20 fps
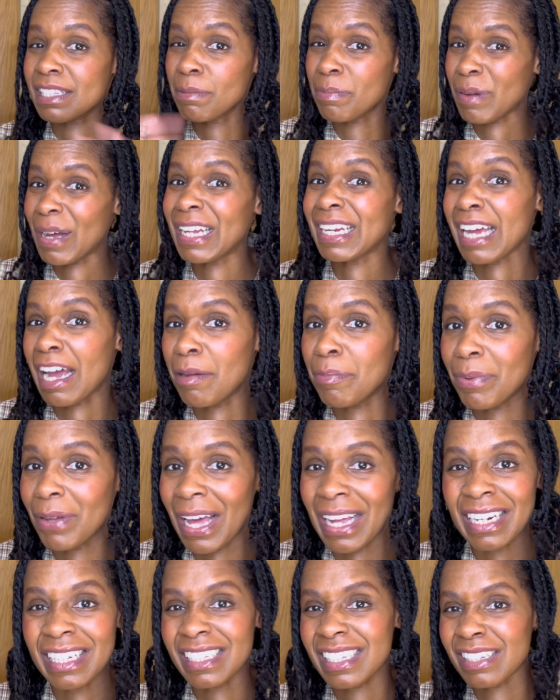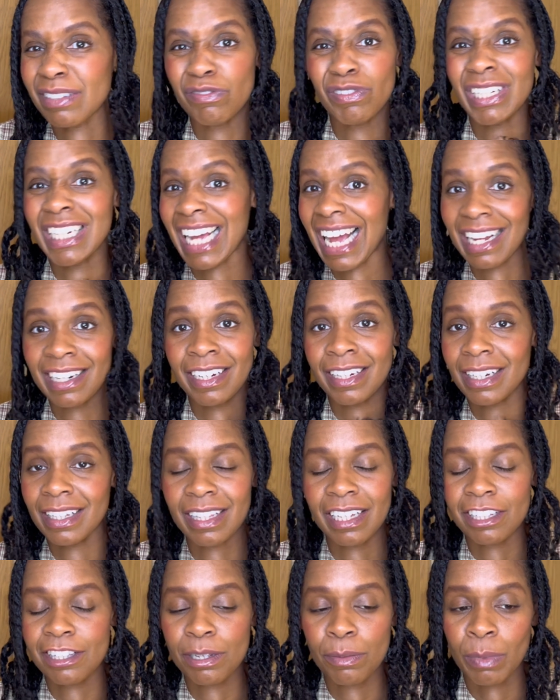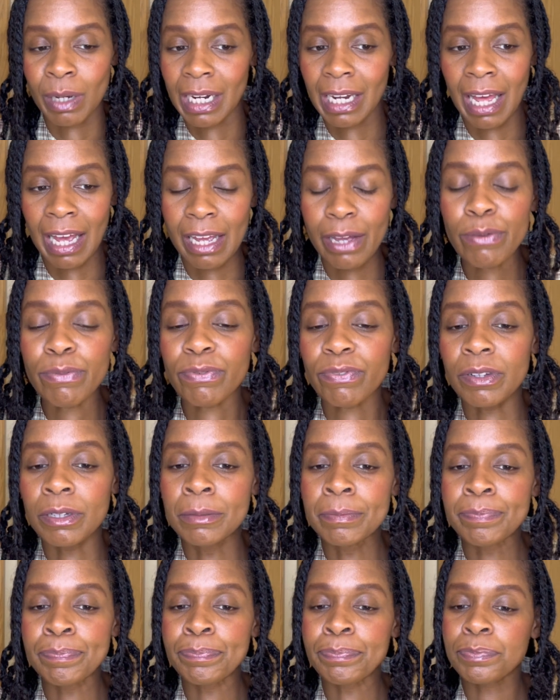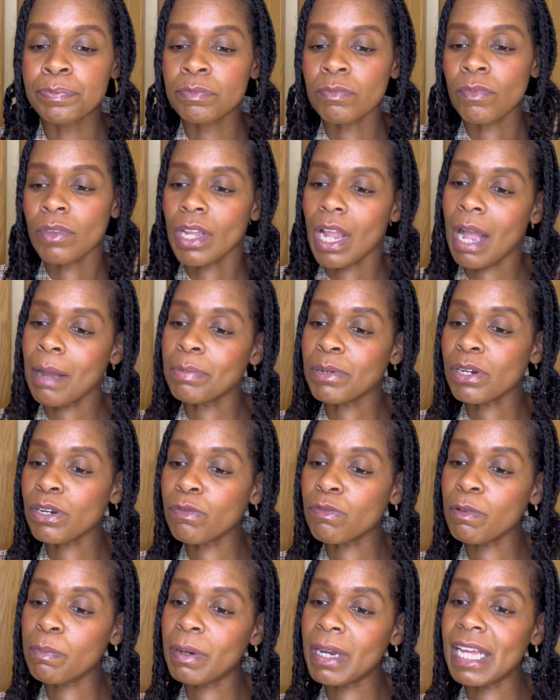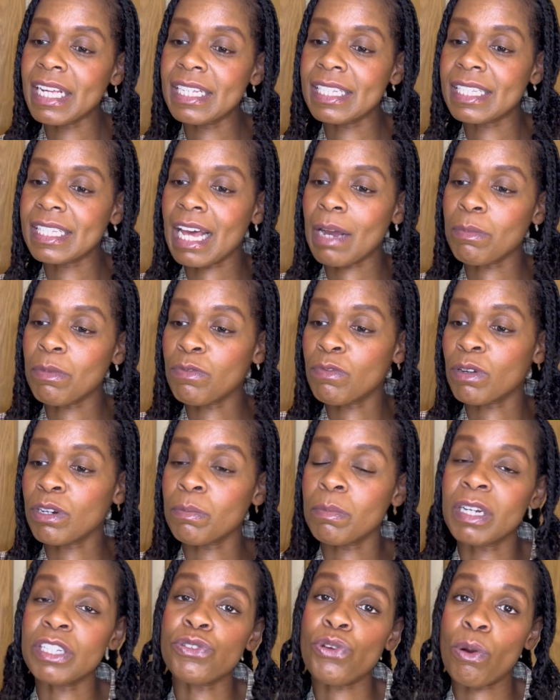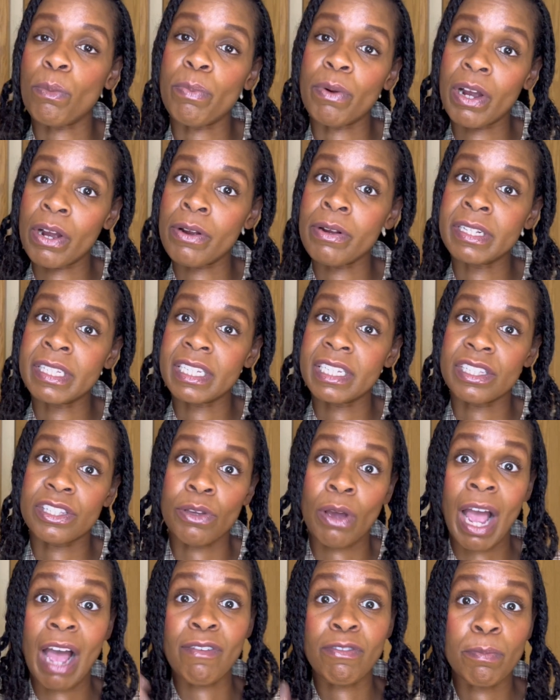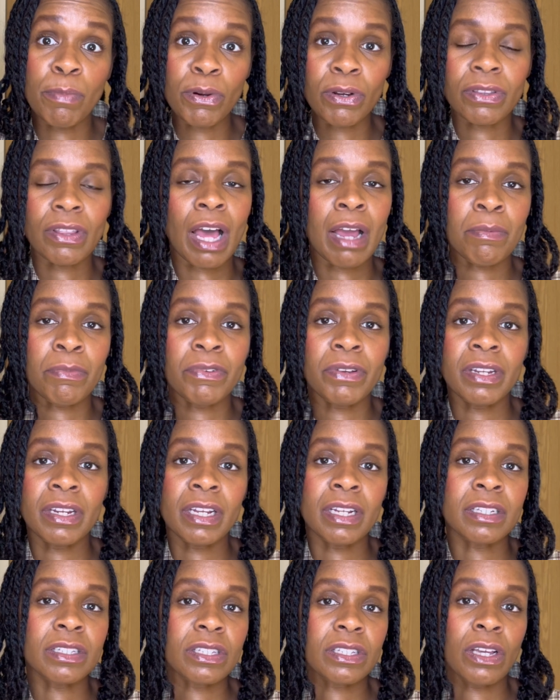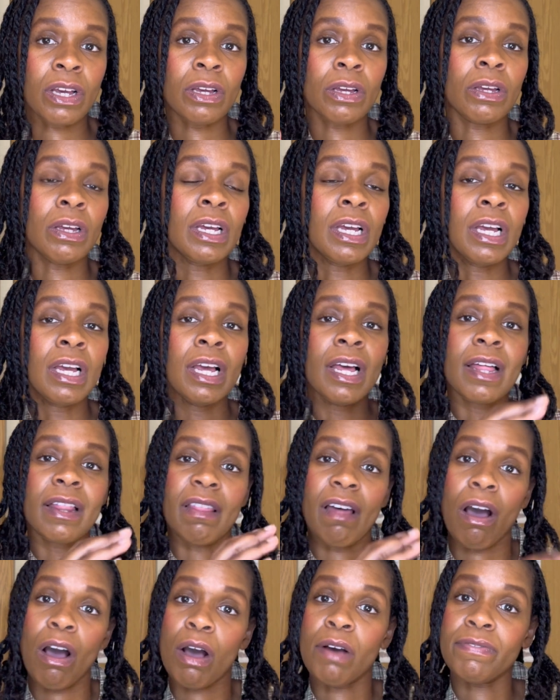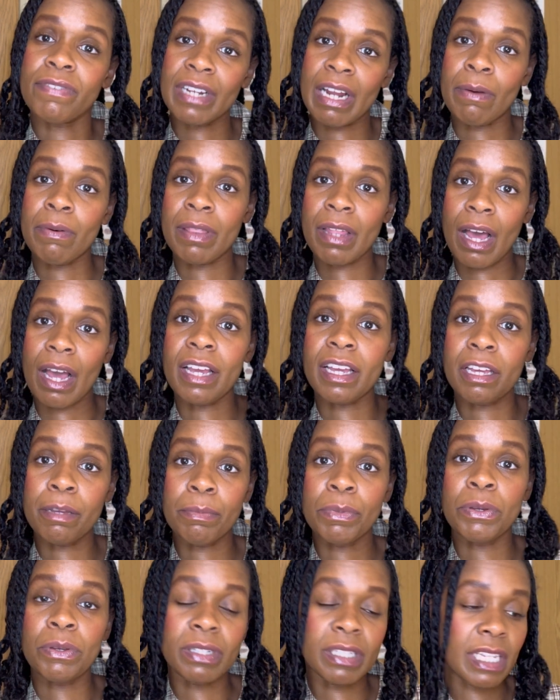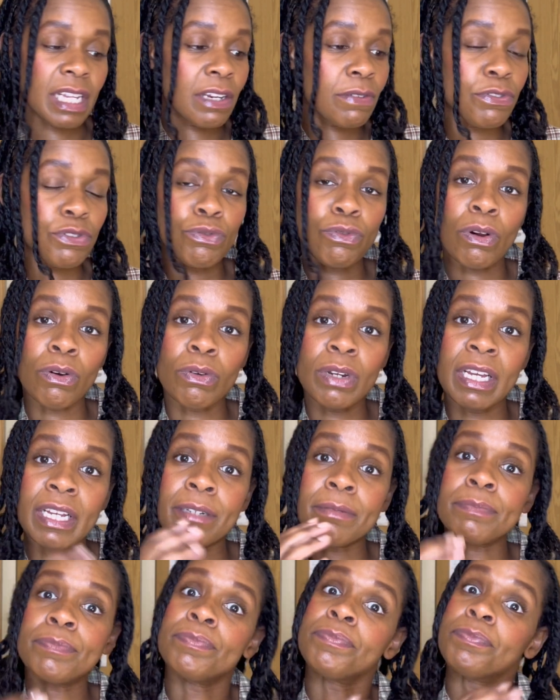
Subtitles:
a bad habit and it doesn't really add anything to my life. I'm going to replace that with one of my top priorities. So I have a book that I'm reading. So the half an hour that I commute, instead of scrolling,